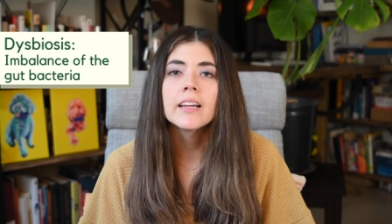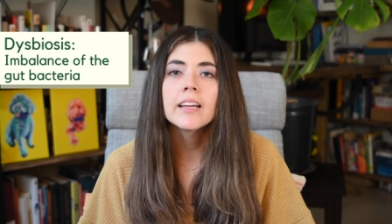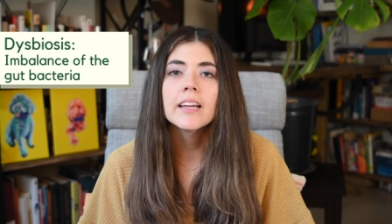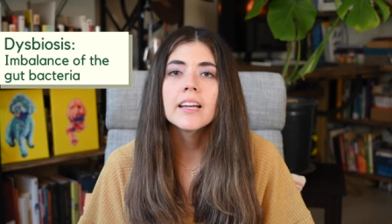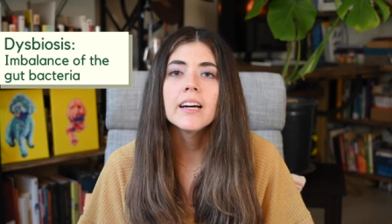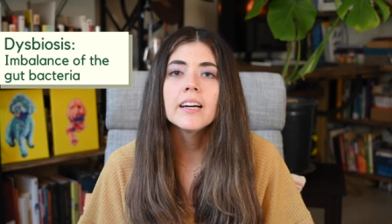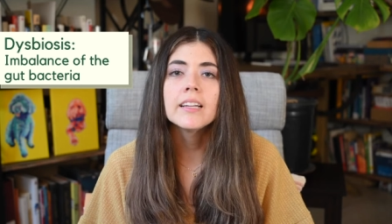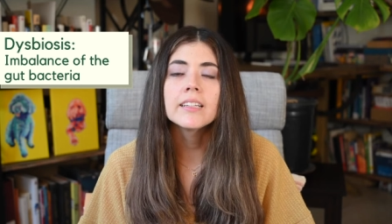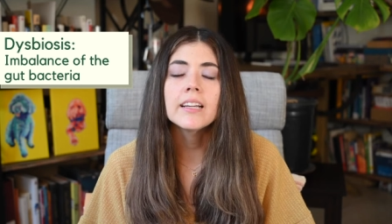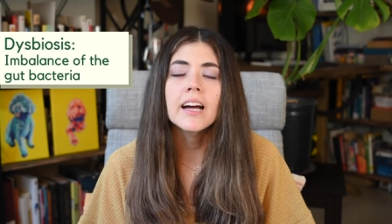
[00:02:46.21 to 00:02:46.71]

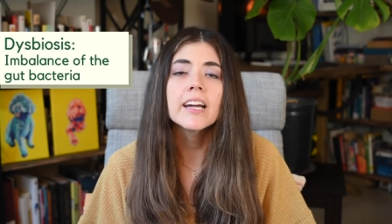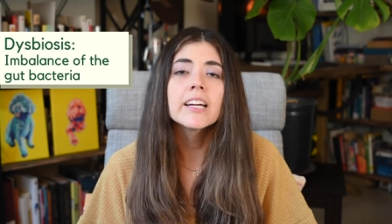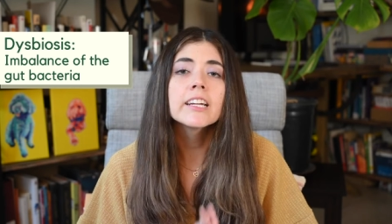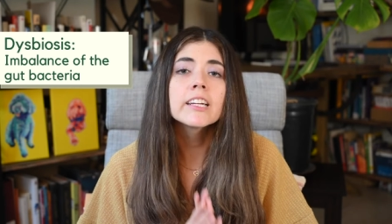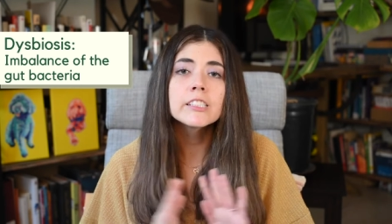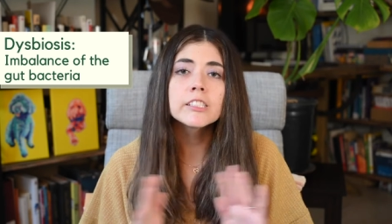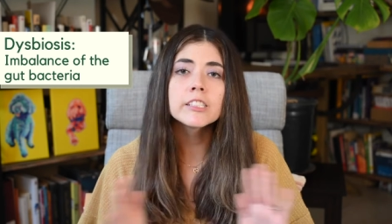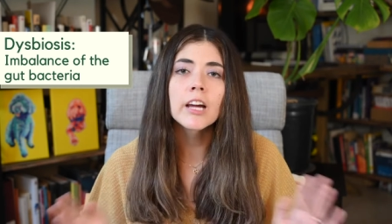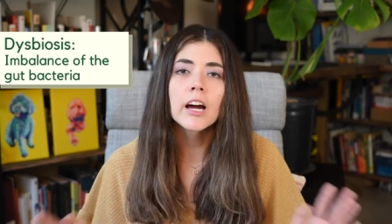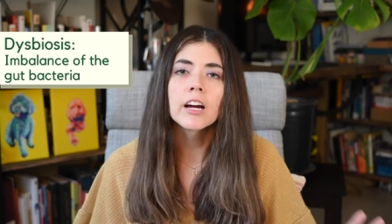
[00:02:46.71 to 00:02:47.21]
And I
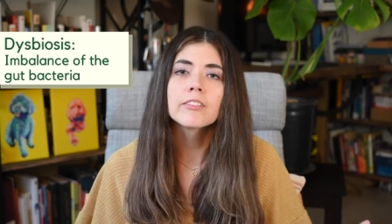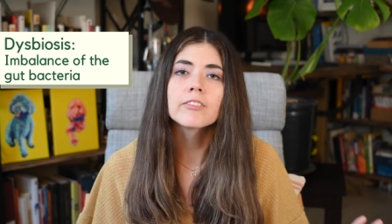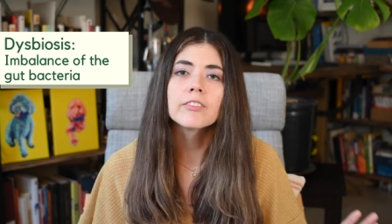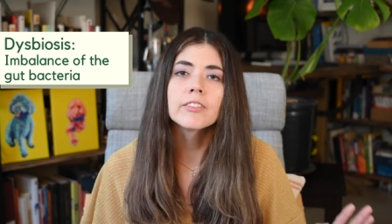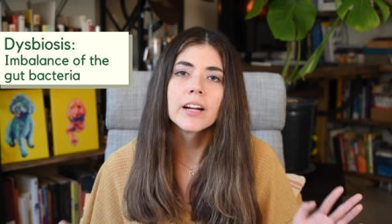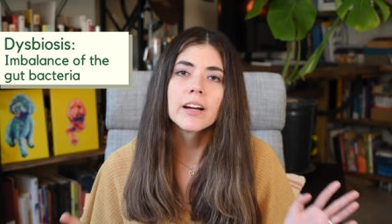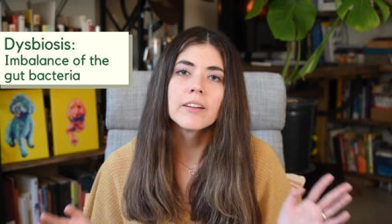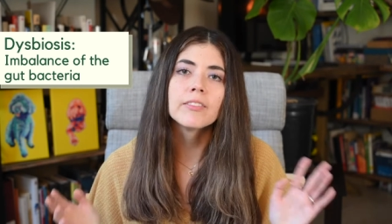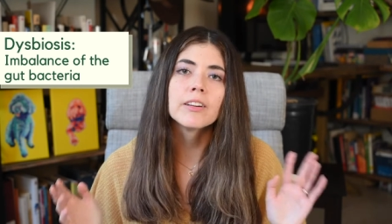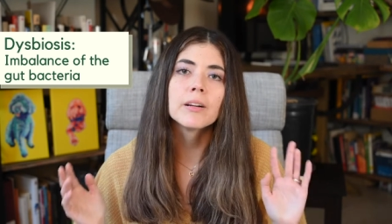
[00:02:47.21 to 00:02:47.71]
could talk
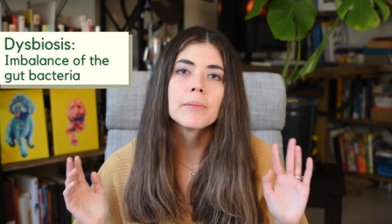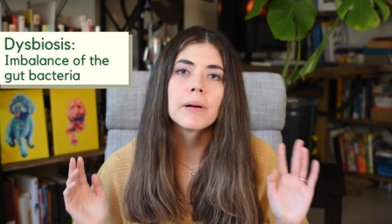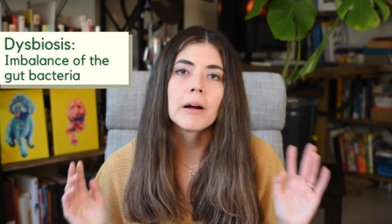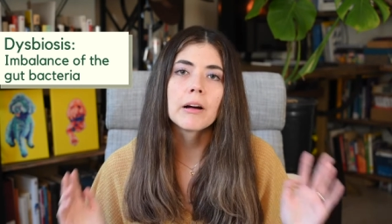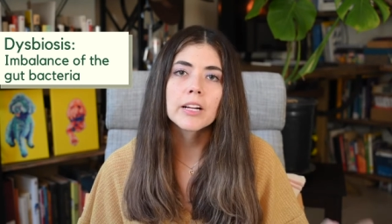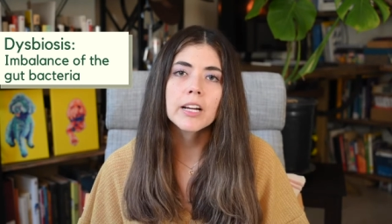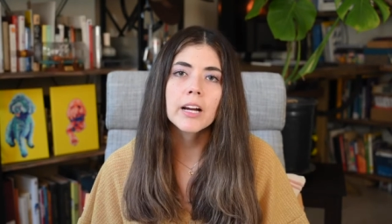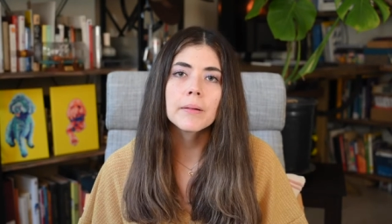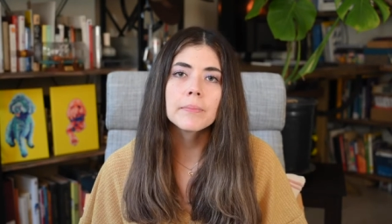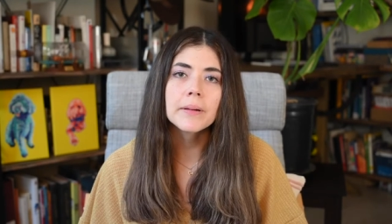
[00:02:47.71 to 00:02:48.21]
forever
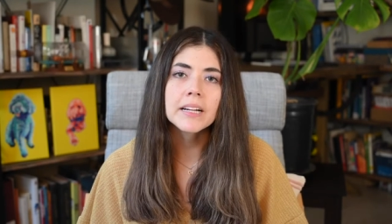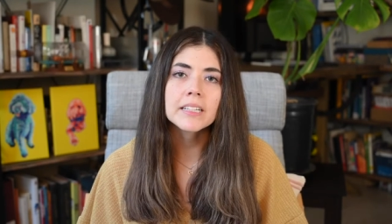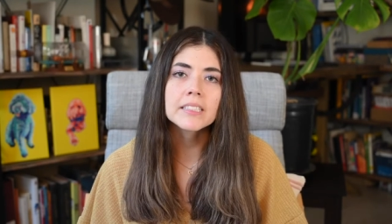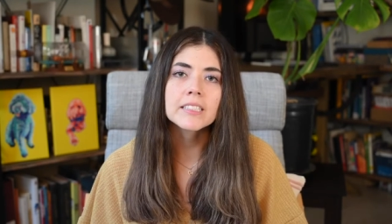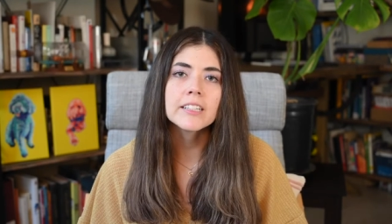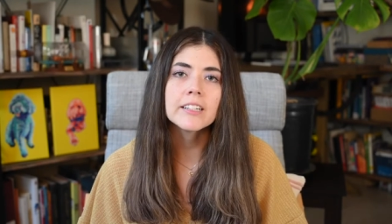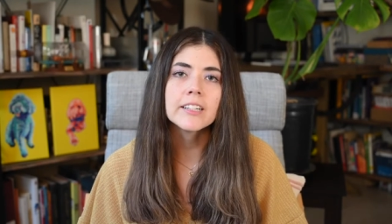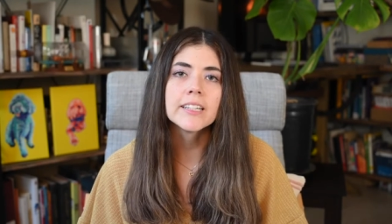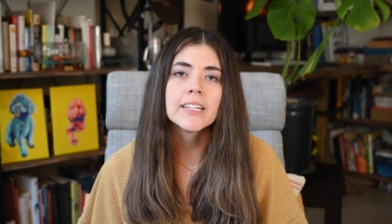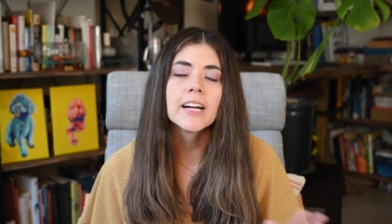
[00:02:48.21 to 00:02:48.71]
about gut
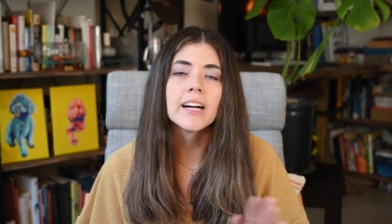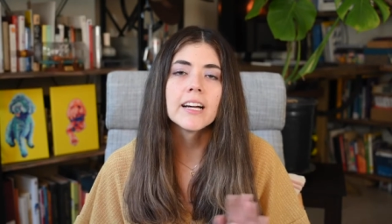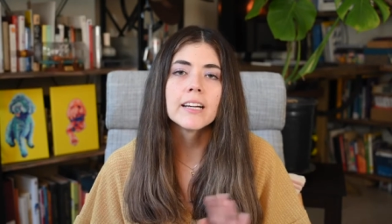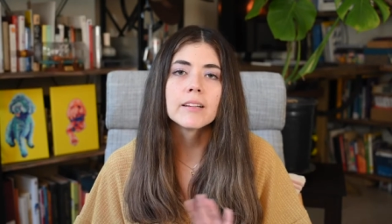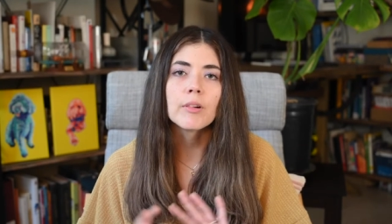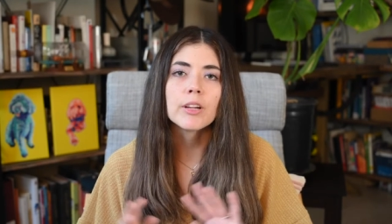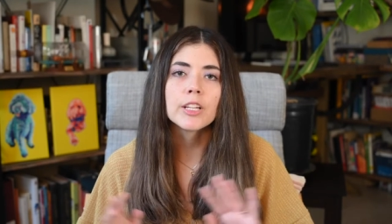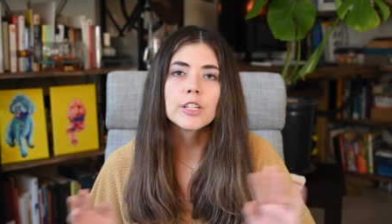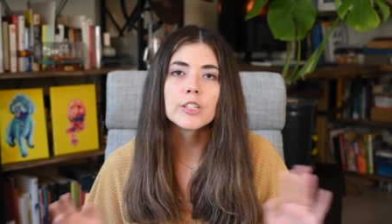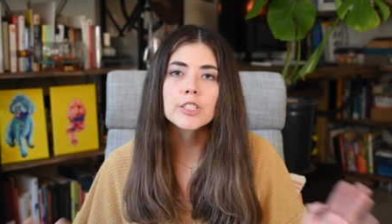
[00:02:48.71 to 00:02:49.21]
bacteria
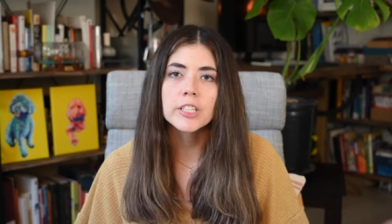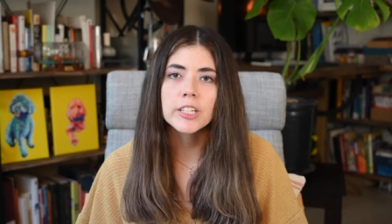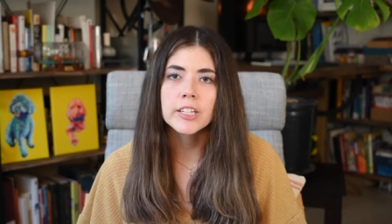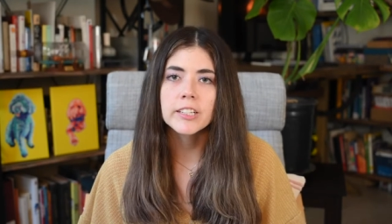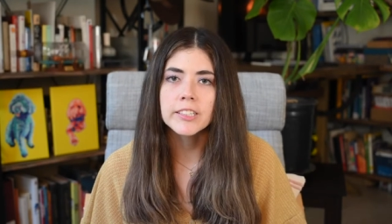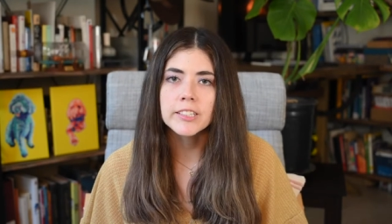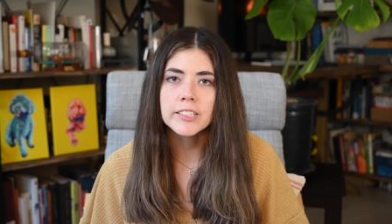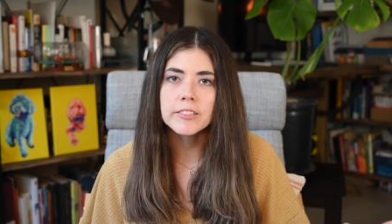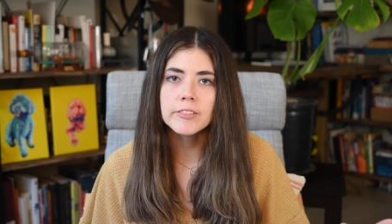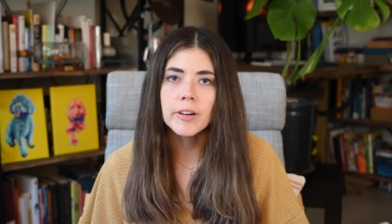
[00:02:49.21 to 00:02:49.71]
and why you
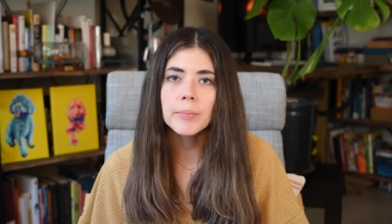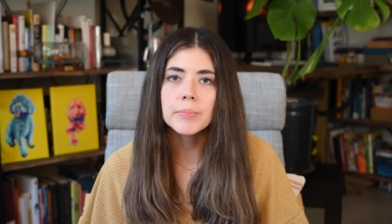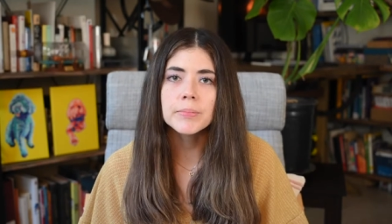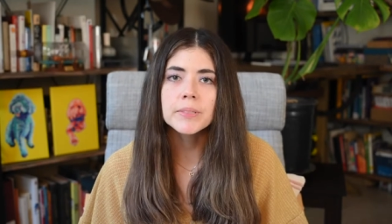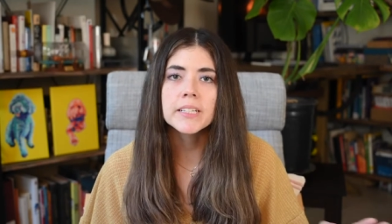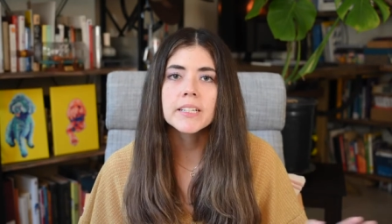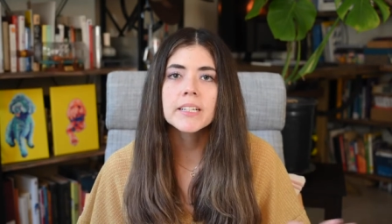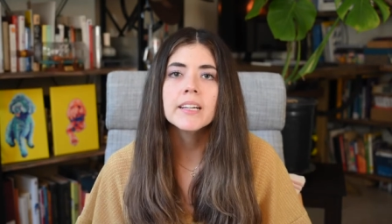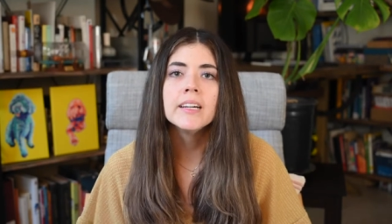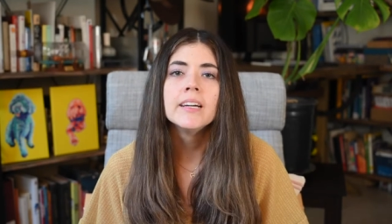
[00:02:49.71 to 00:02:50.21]
shouldn't disrupt
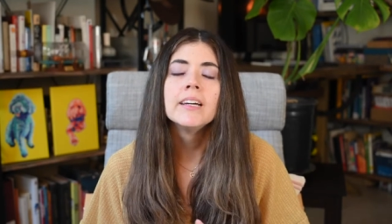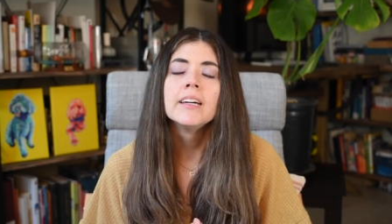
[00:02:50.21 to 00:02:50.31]
it,